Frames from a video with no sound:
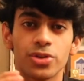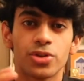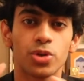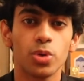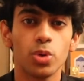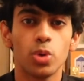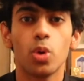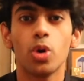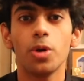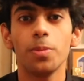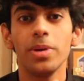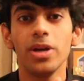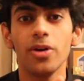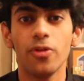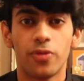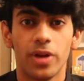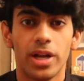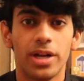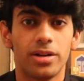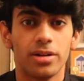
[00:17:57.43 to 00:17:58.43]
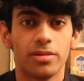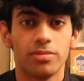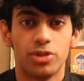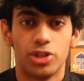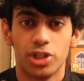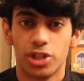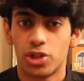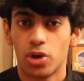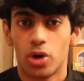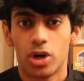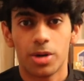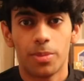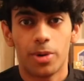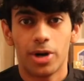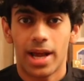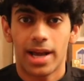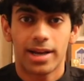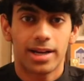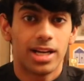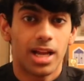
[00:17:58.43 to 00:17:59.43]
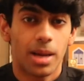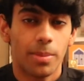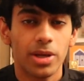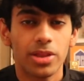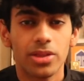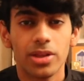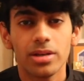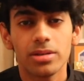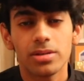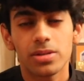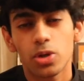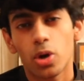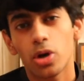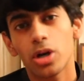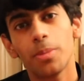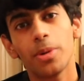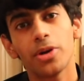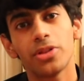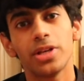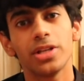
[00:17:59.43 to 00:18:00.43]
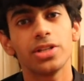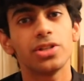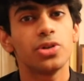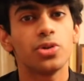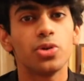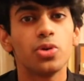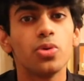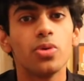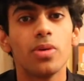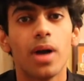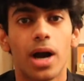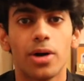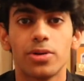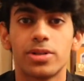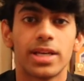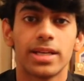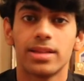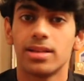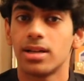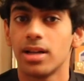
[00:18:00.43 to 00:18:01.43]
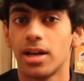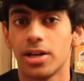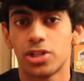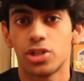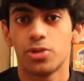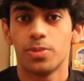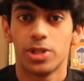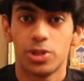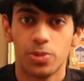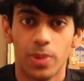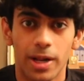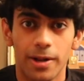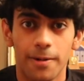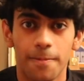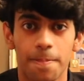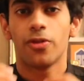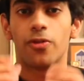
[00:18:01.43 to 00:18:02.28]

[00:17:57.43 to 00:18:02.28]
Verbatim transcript: So don't be afraid to just talk about academic things. Talk about things you do outside the classroom as well.